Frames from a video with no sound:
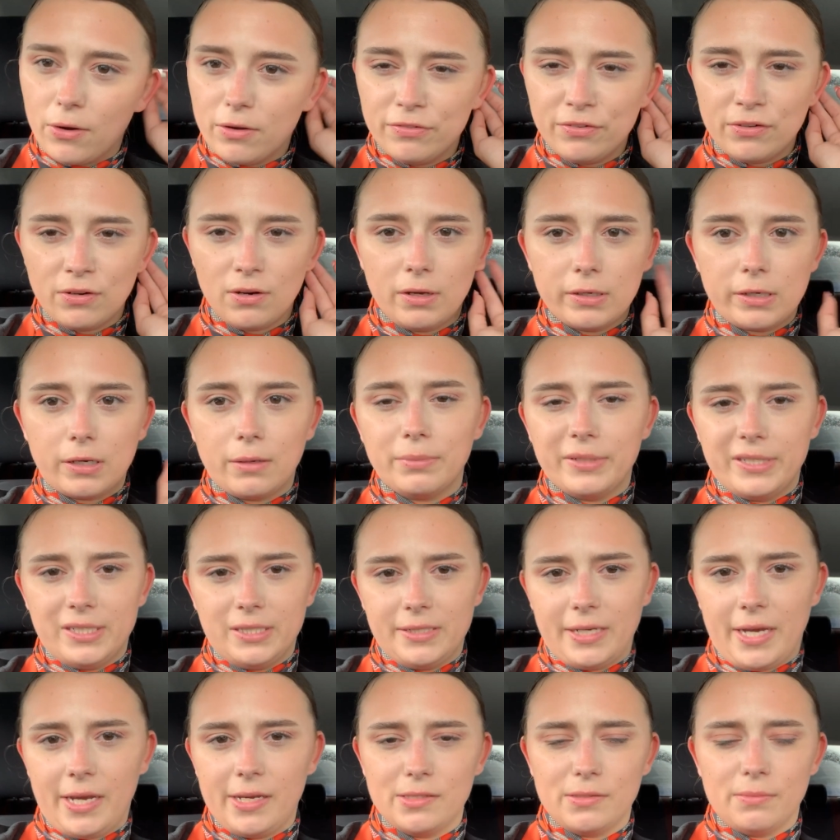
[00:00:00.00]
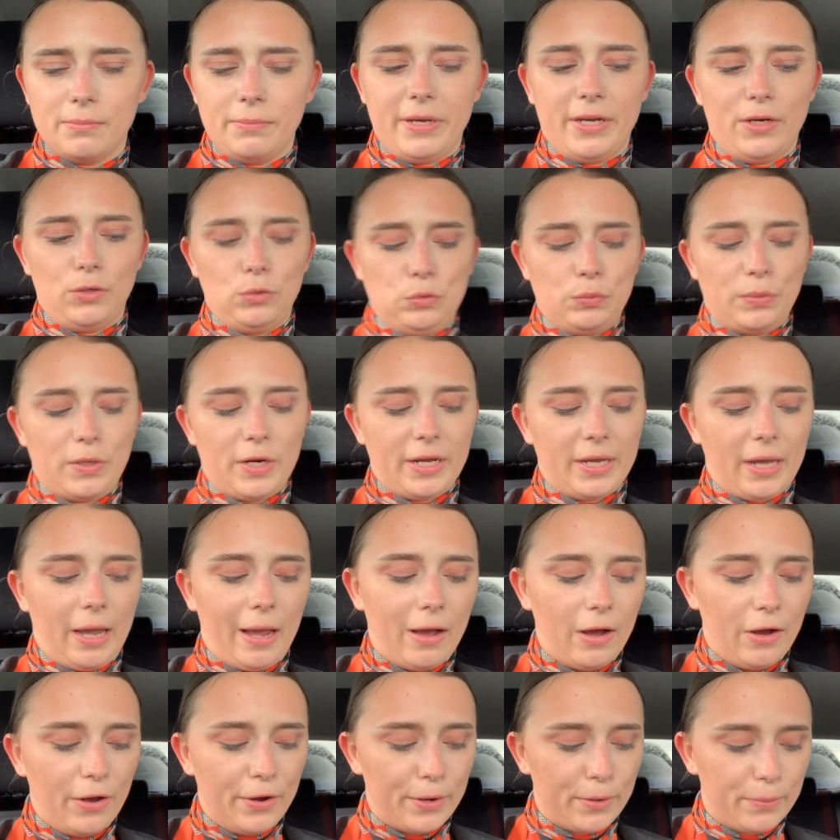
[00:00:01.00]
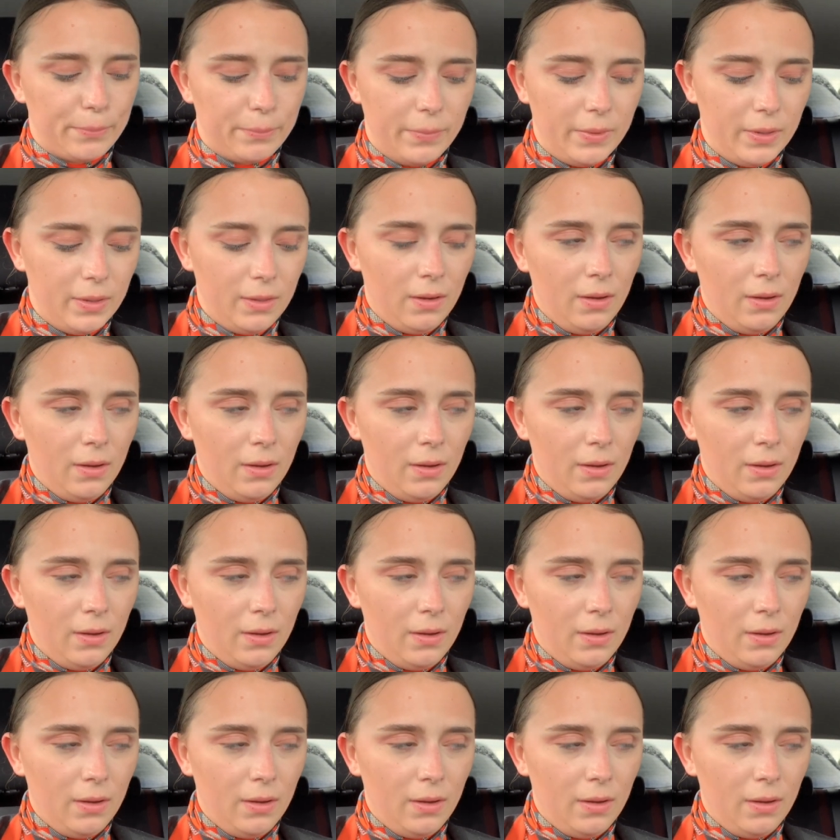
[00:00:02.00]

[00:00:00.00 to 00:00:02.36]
I feel like I'm gonna take some pills when I get home.